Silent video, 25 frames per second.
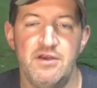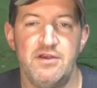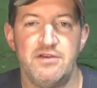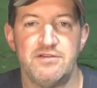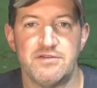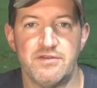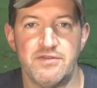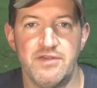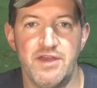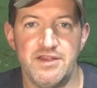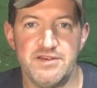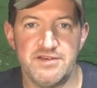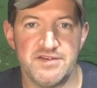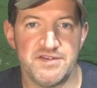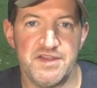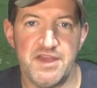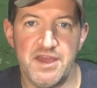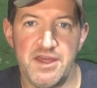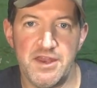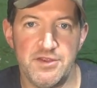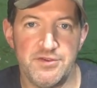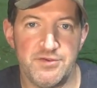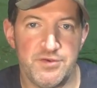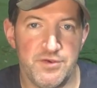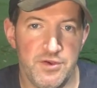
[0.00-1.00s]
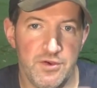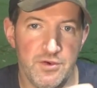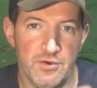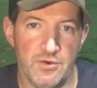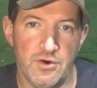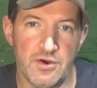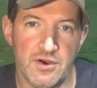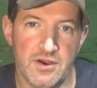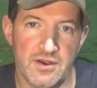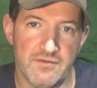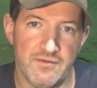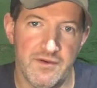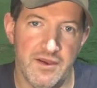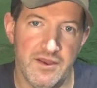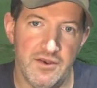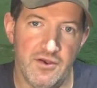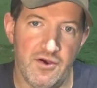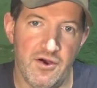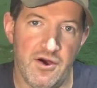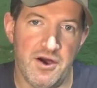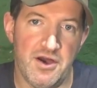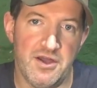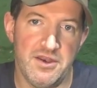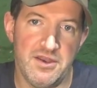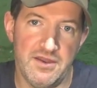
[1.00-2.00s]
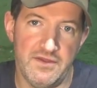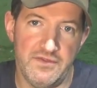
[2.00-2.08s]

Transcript: So they just hand it to you, hook it right on,